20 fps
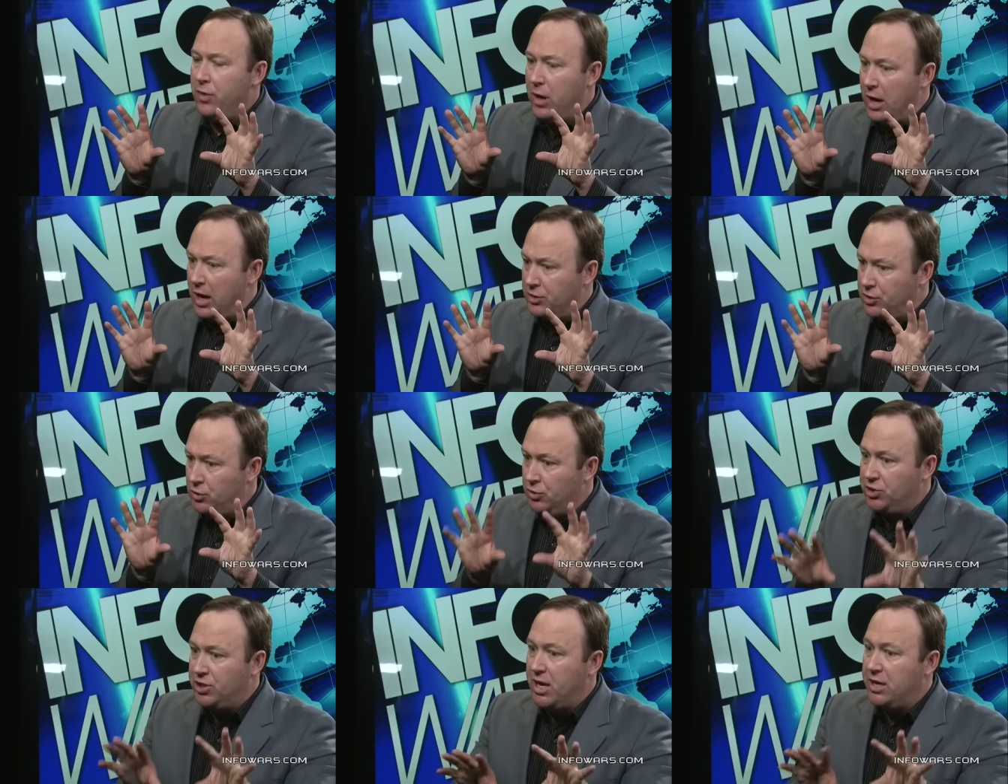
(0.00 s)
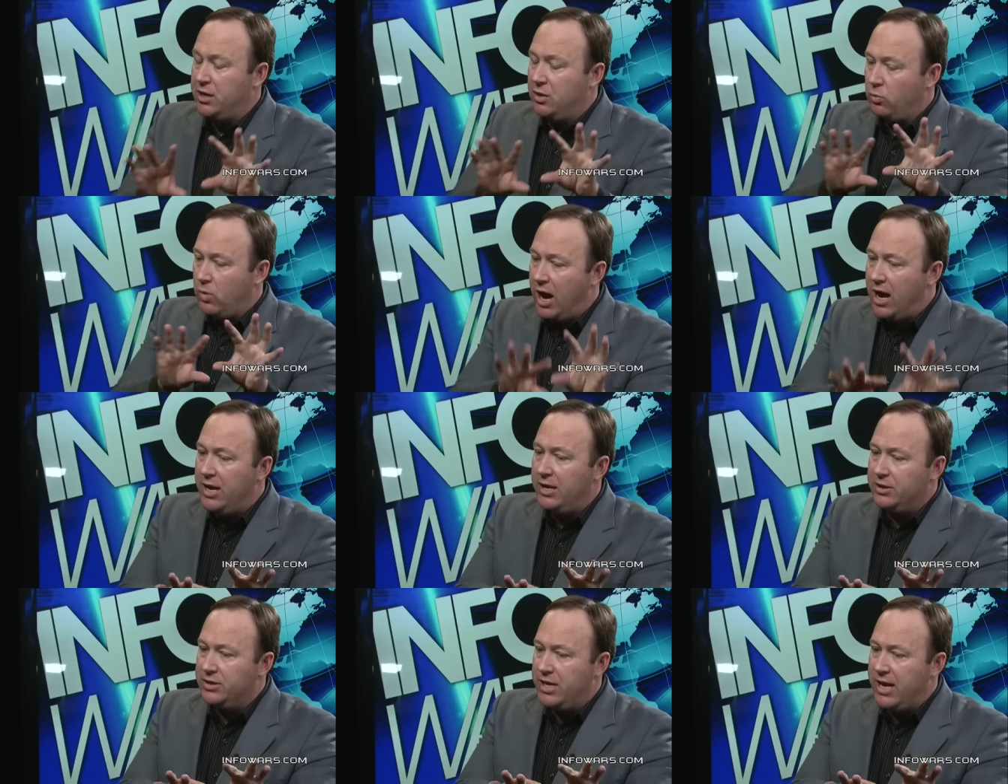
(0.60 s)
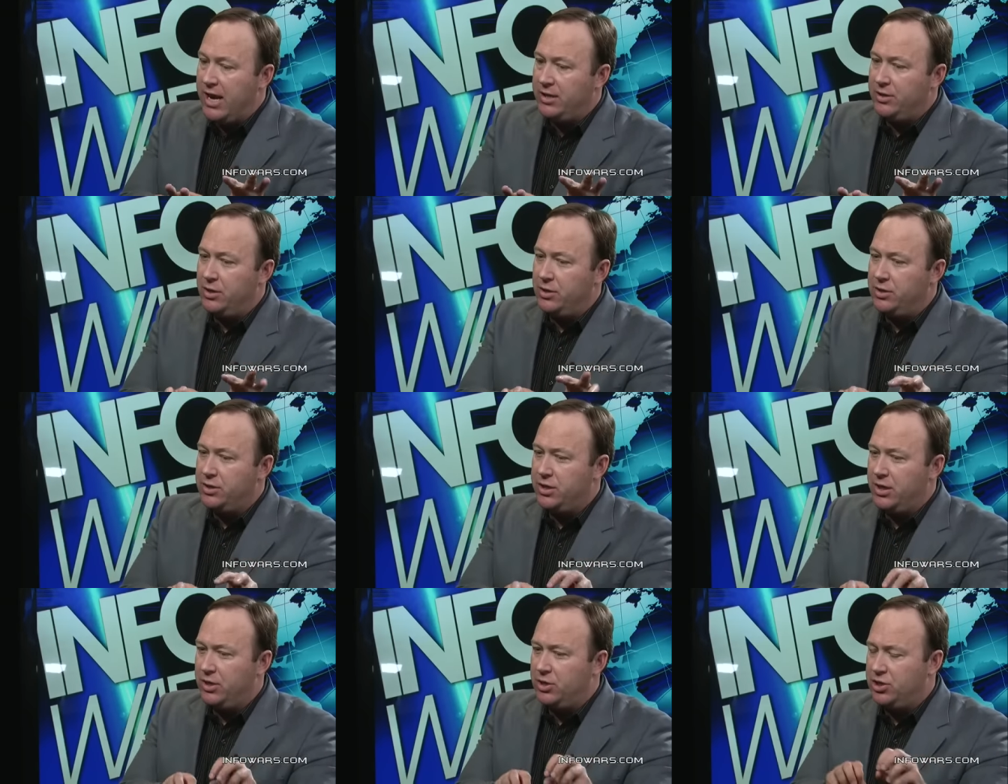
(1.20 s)
as you said, the ratings
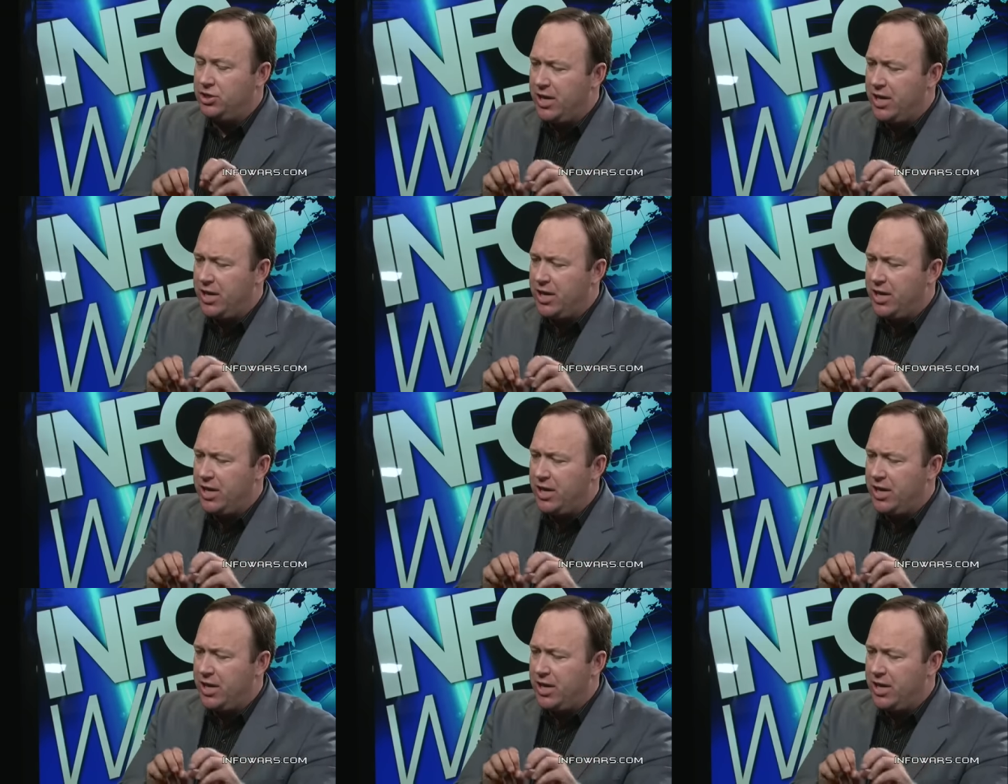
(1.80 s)
agencies,